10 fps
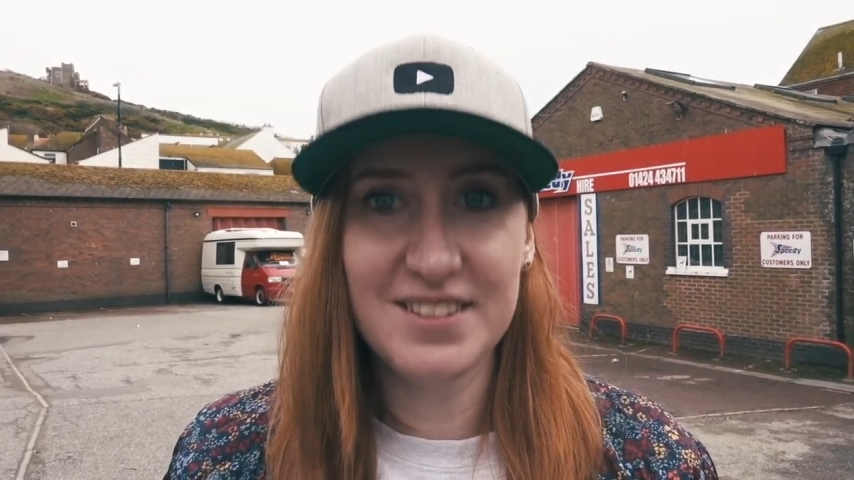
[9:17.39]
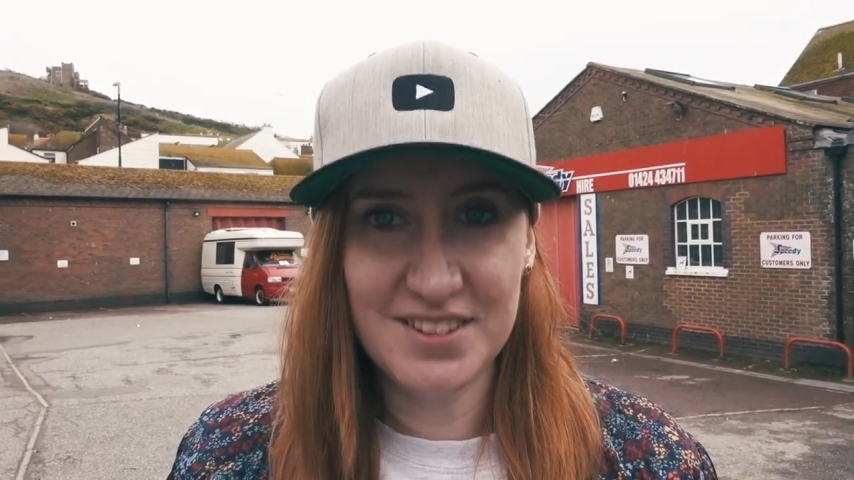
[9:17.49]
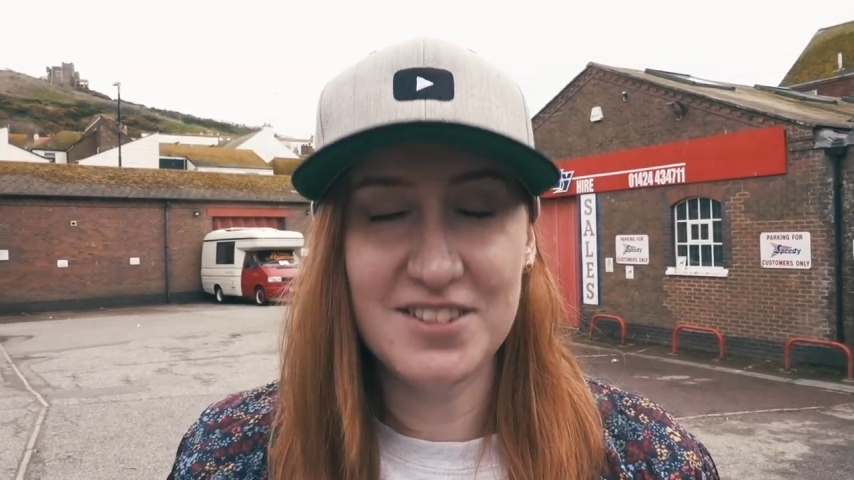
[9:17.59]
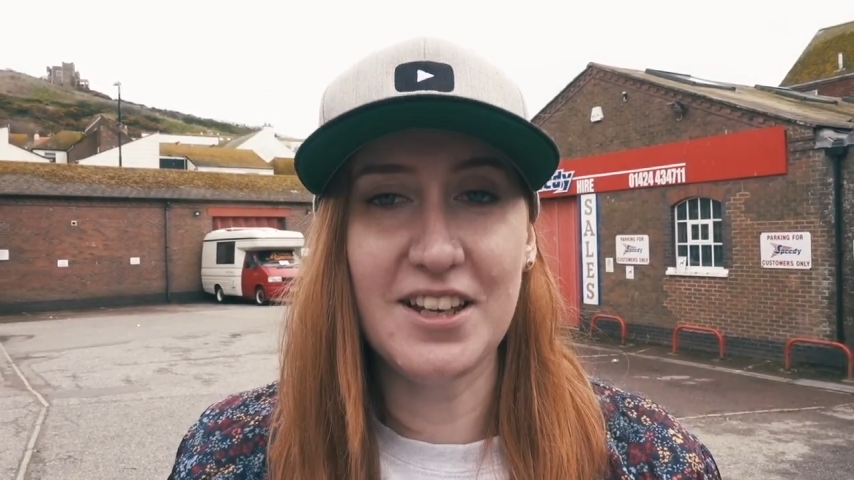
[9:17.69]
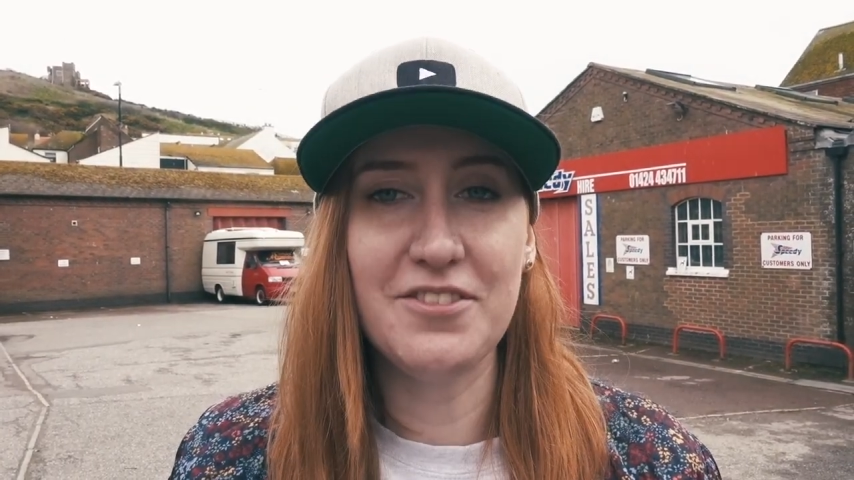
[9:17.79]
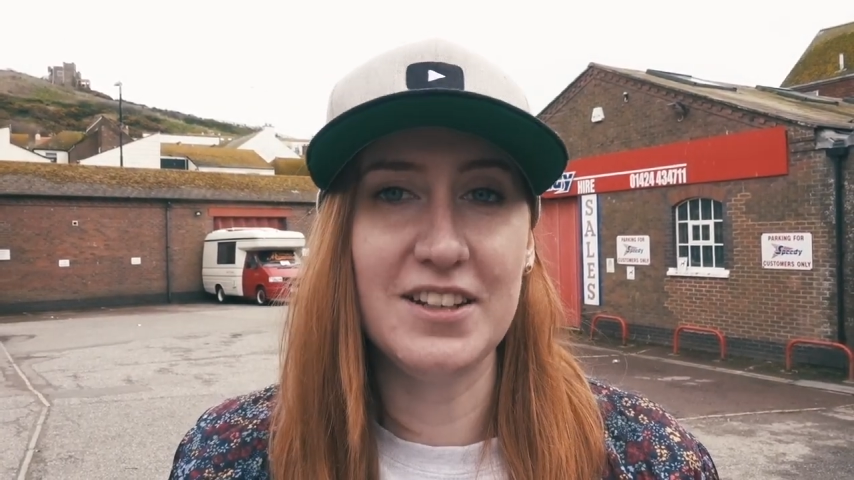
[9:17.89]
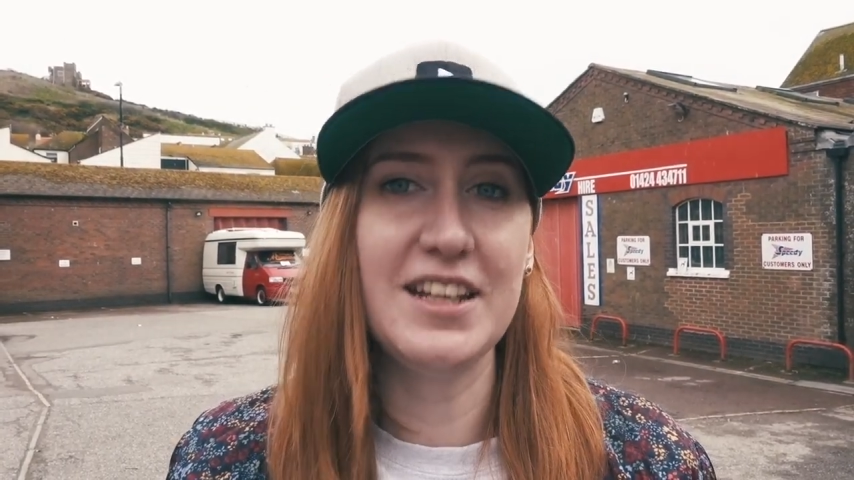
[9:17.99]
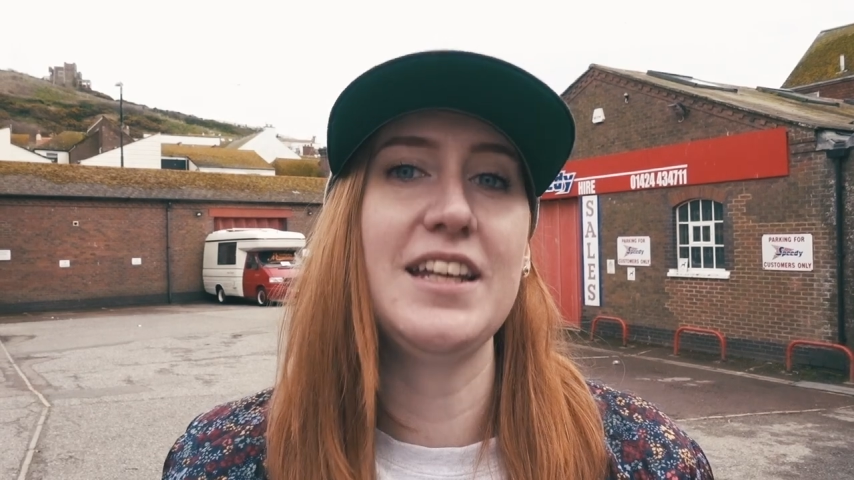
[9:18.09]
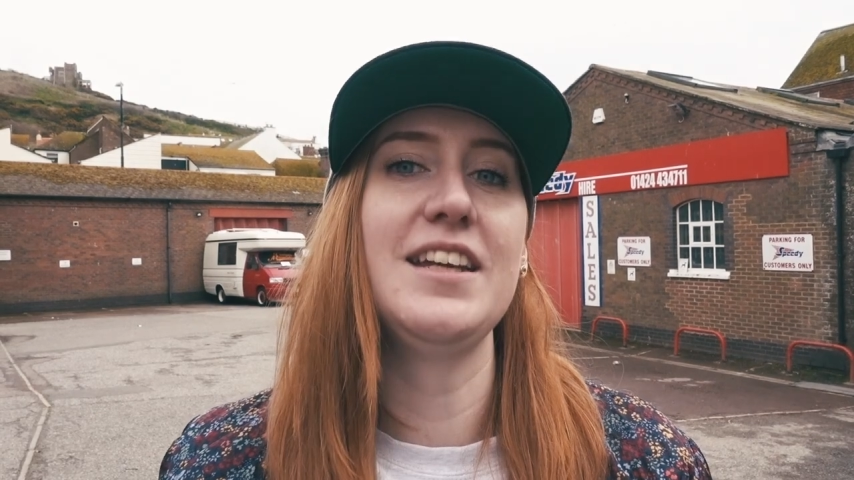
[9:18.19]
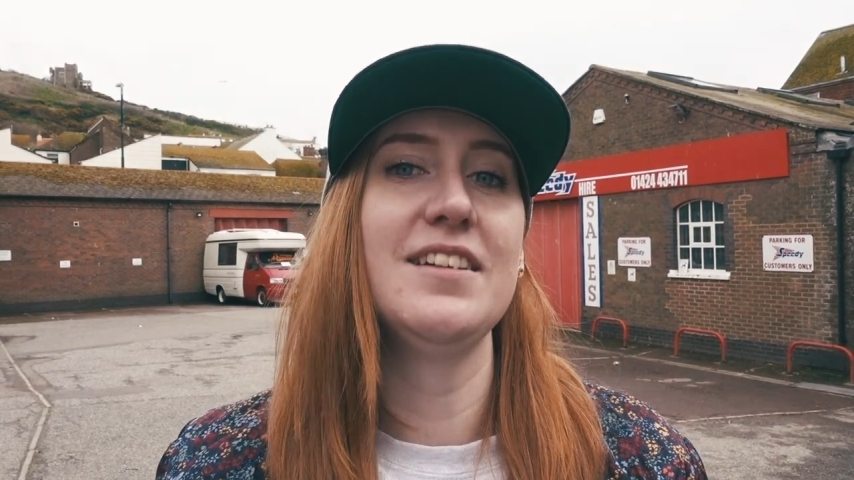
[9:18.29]
so
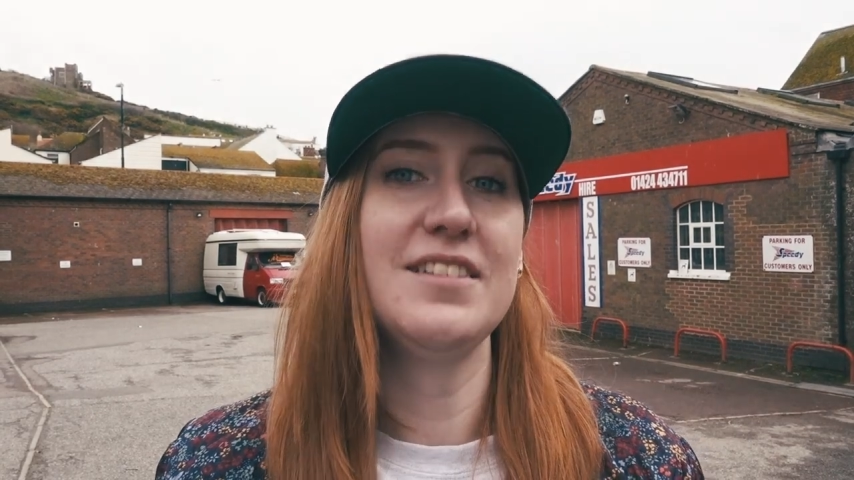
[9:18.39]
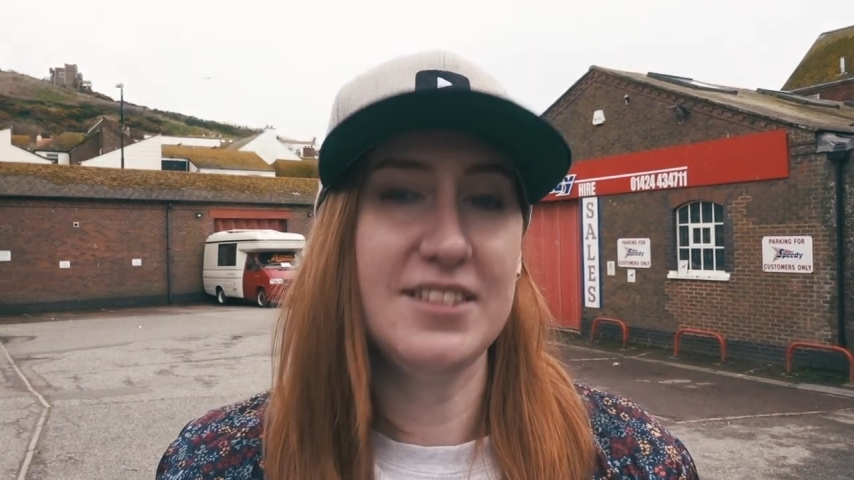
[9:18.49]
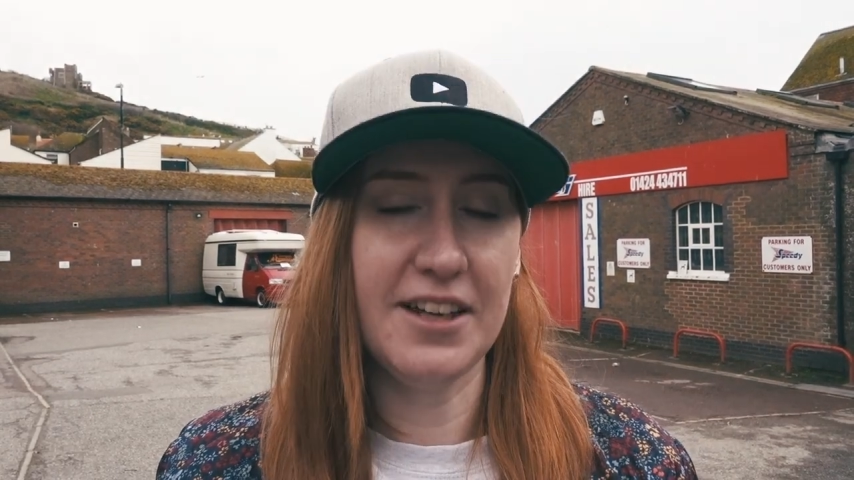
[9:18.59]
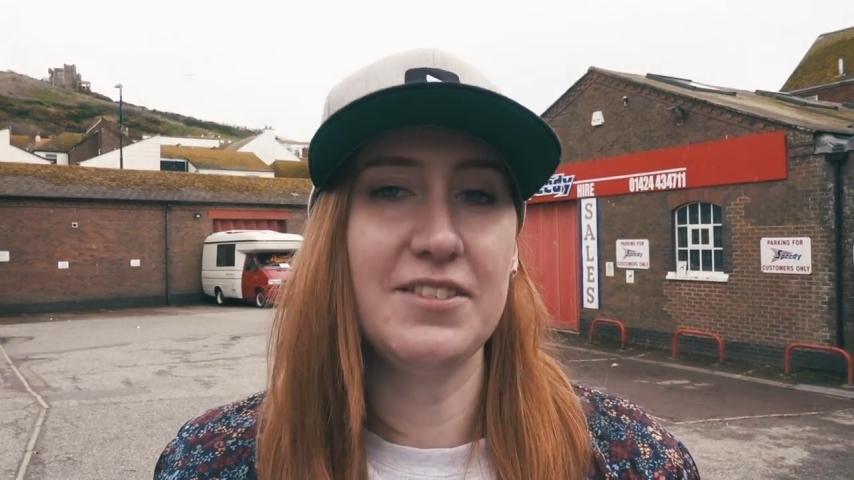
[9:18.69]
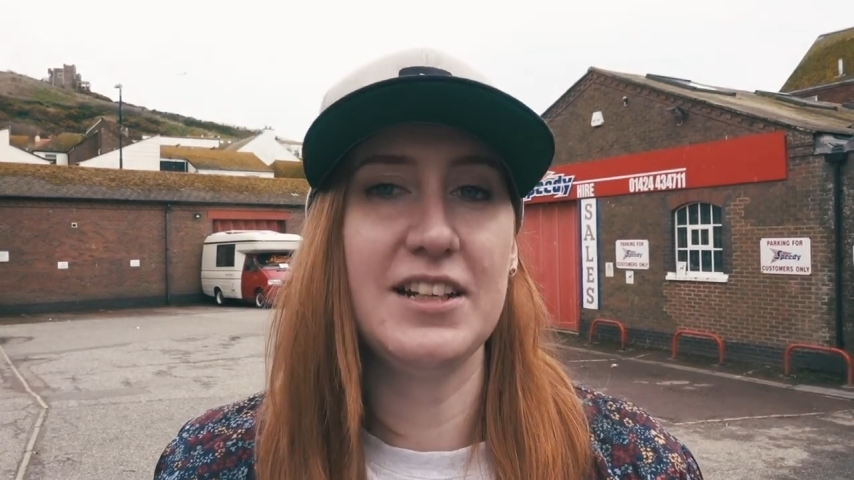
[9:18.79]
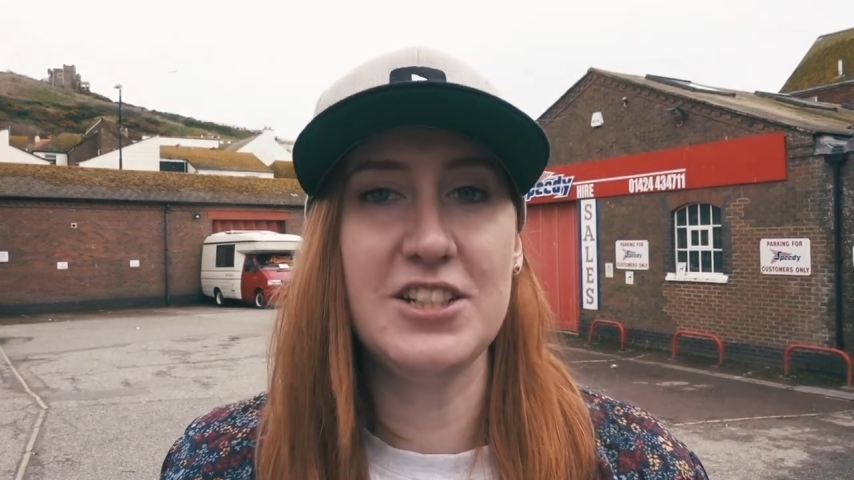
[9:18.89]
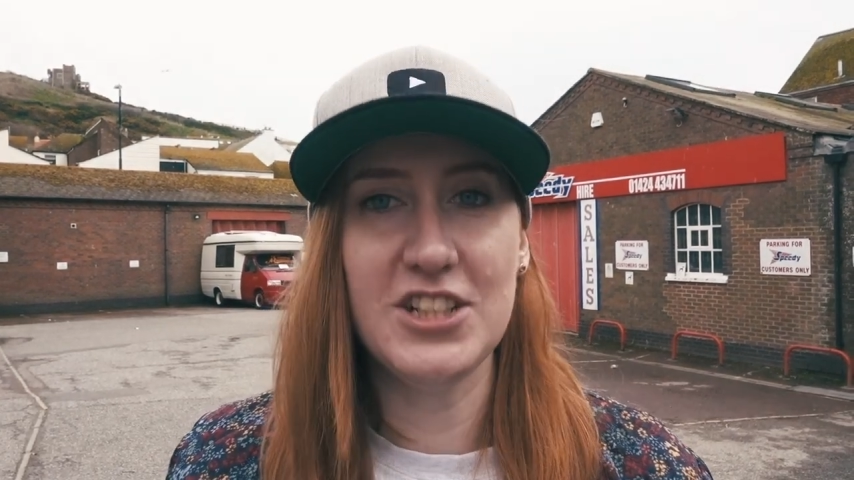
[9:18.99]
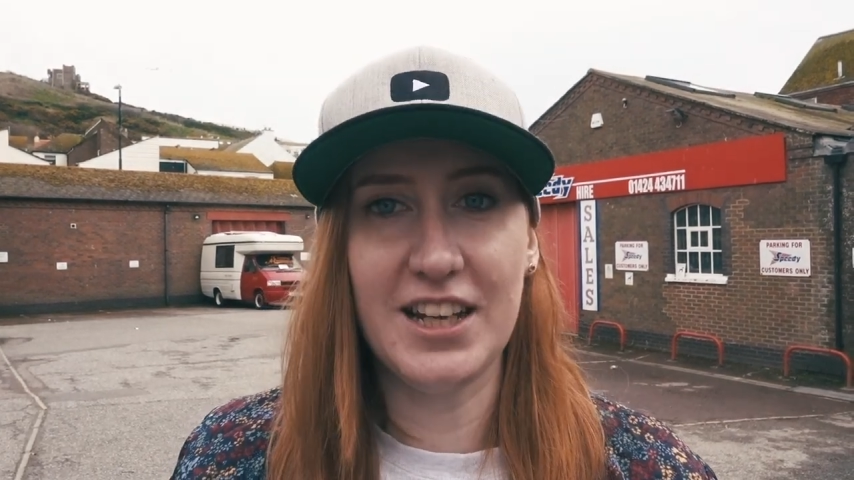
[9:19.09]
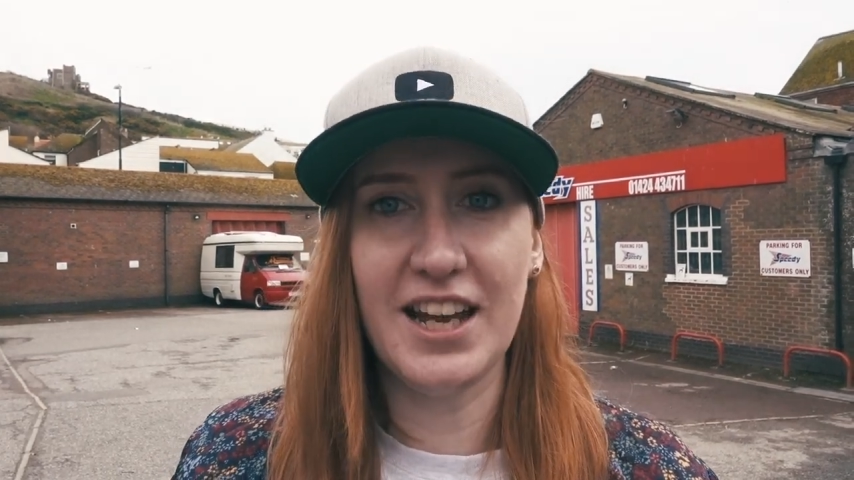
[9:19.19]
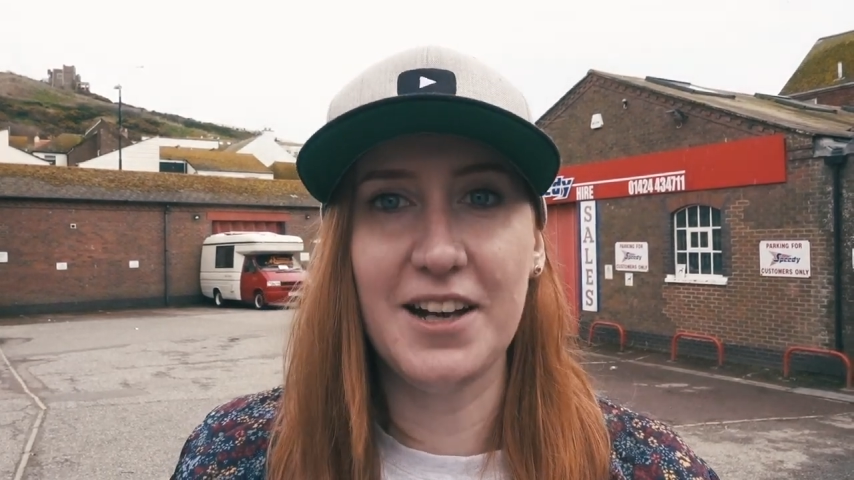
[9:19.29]
definitely, definitely check it